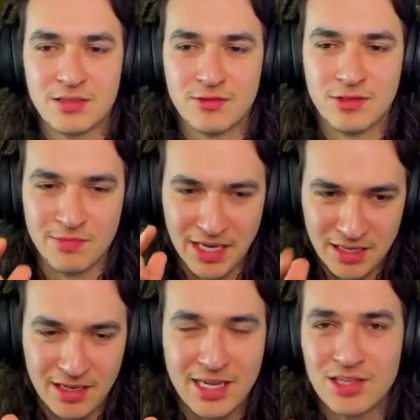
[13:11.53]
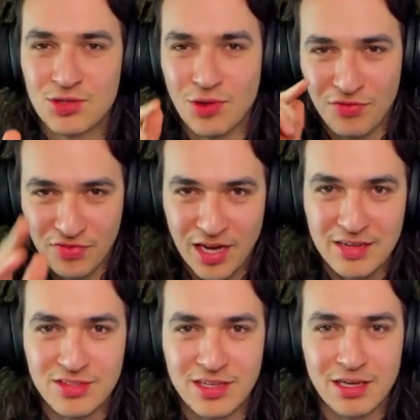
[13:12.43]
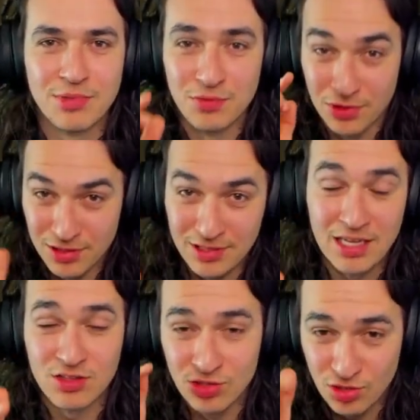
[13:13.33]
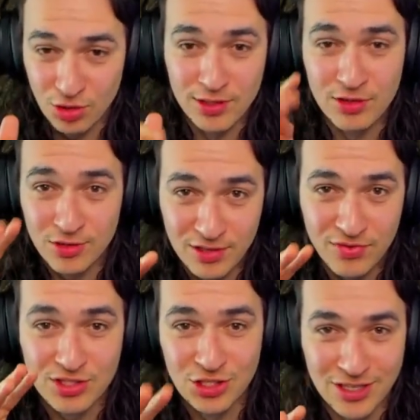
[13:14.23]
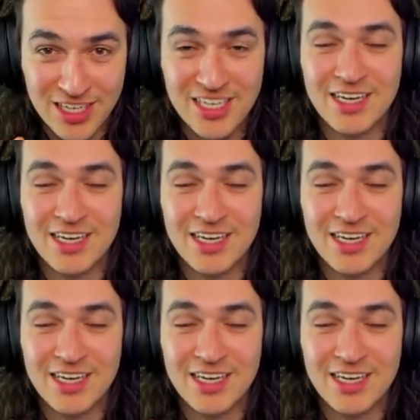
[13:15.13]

We might not get to all 5 today, but we're gonna get to 2 and 3 for sure.